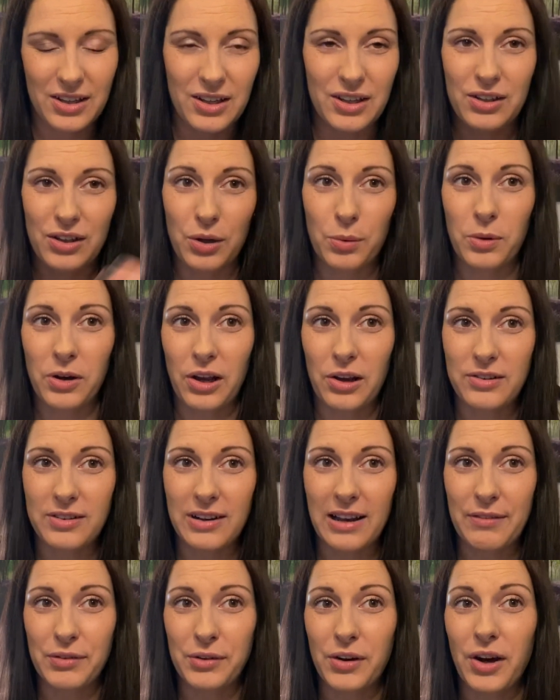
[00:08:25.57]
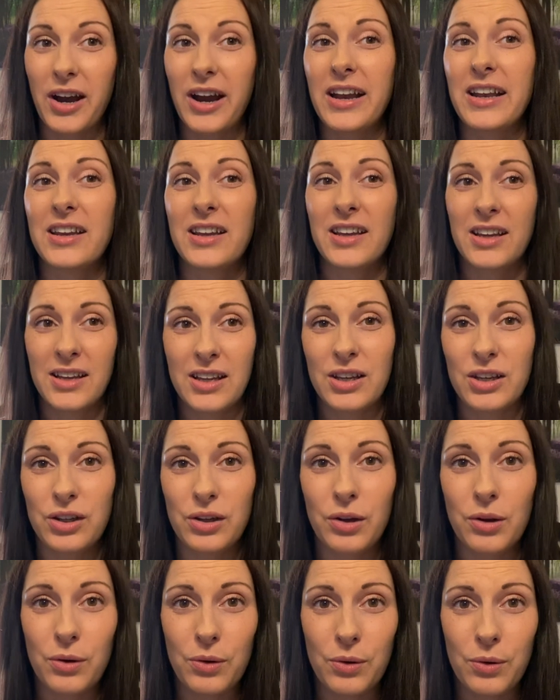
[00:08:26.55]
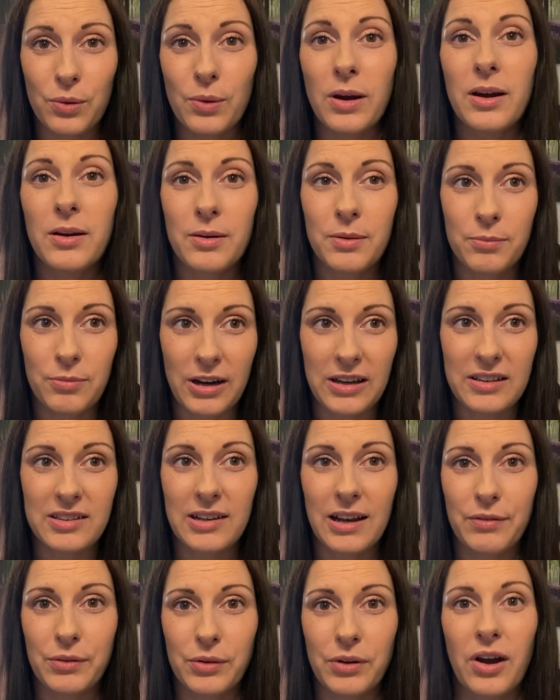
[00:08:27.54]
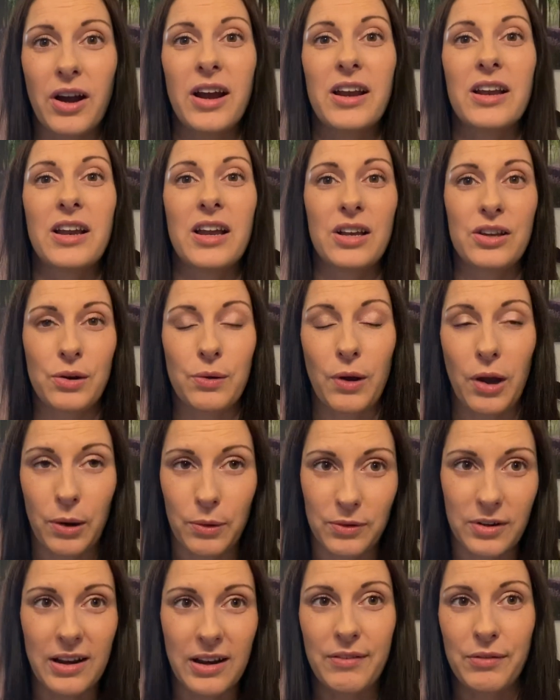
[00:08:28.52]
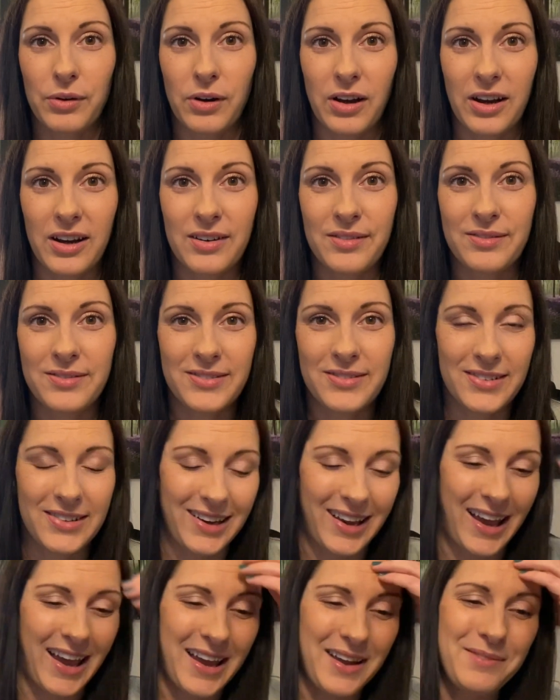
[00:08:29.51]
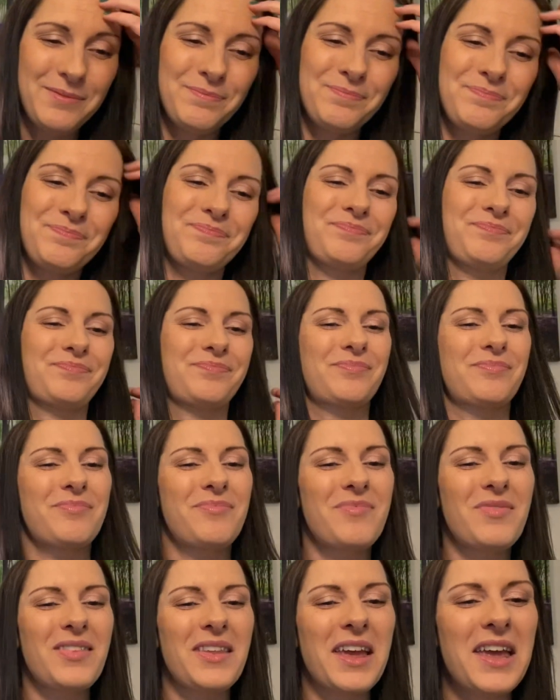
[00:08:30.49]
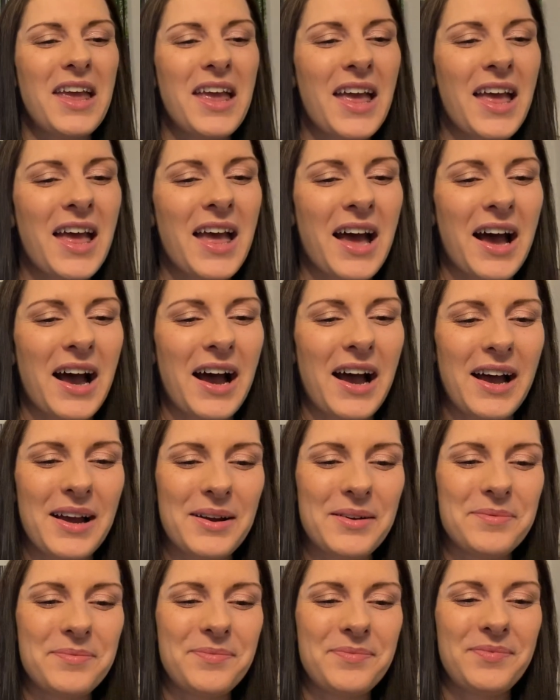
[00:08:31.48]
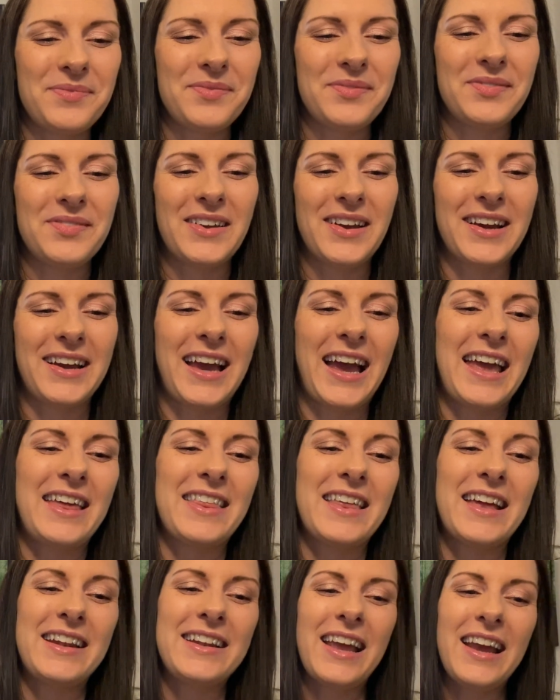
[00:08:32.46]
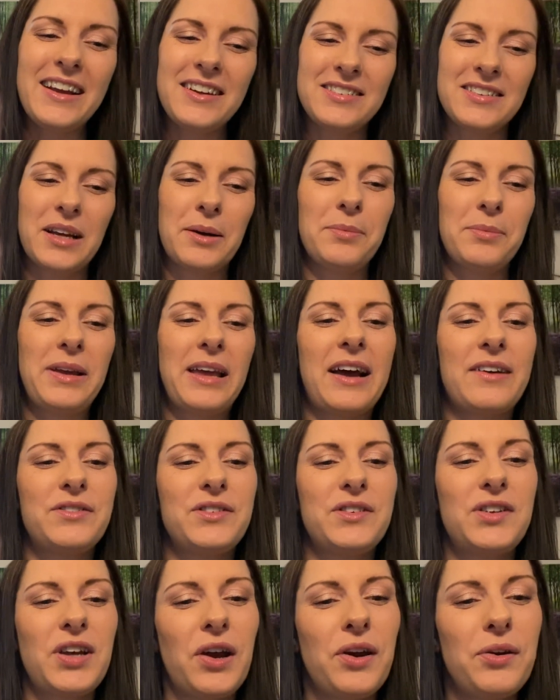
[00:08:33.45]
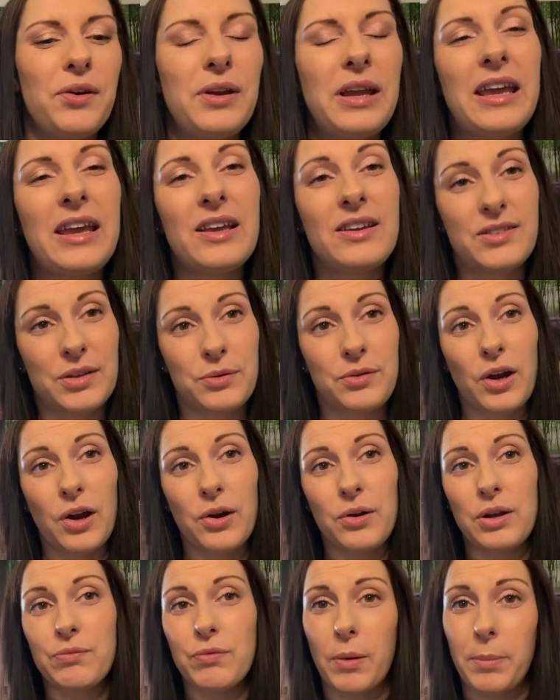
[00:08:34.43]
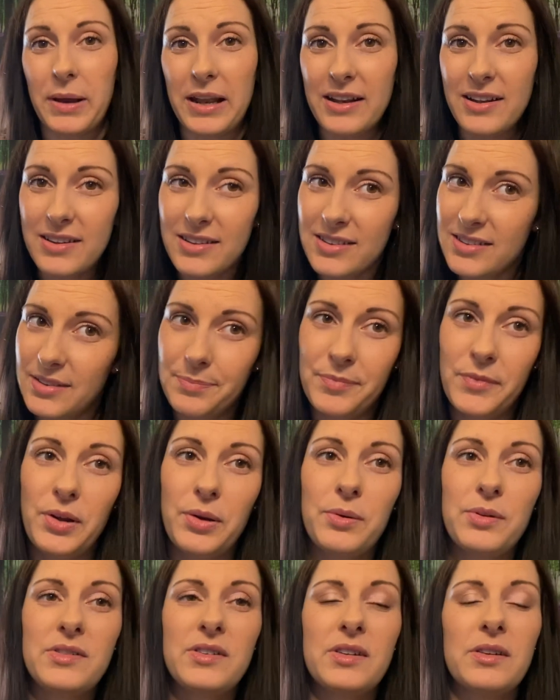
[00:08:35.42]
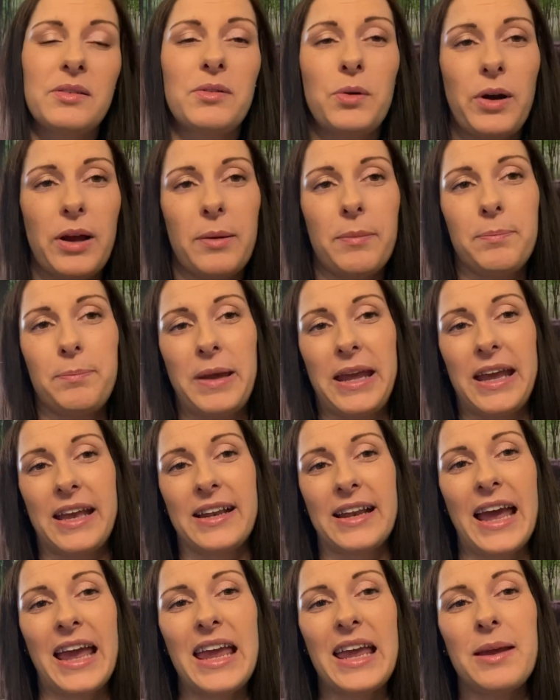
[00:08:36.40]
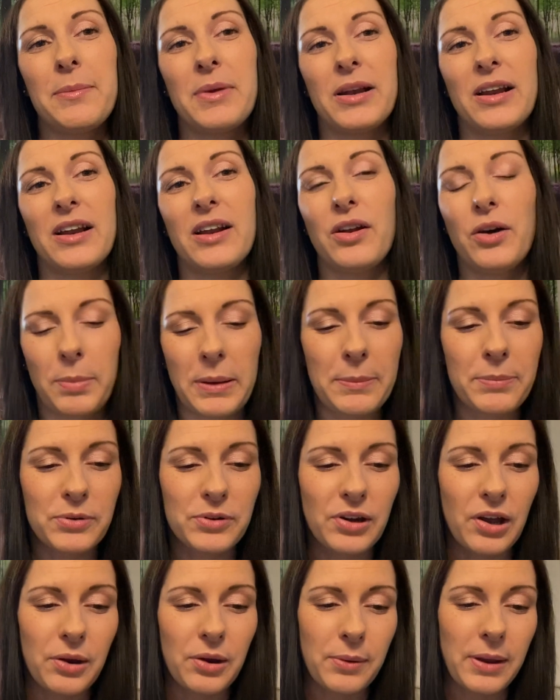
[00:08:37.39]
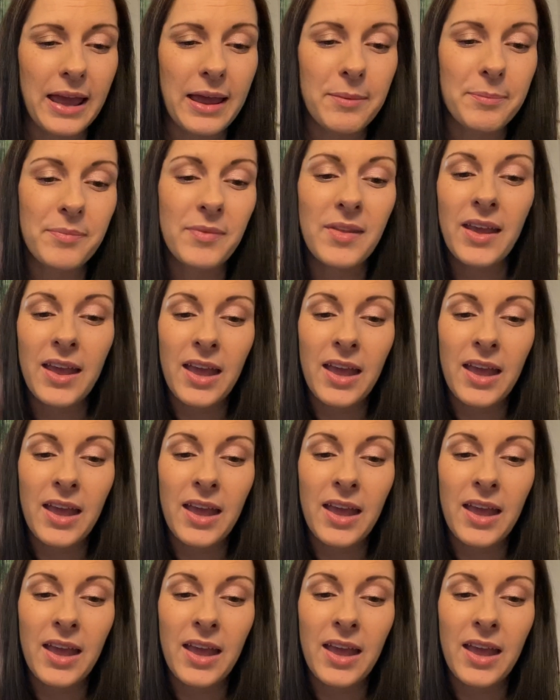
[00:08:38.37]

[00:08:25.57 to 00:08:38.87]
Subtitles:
you want to go to level 9, you press level 9 and you go to level 9. Okay. Okay, then next up we have Tony Robbins, who is quite a big name and a lot of people know him.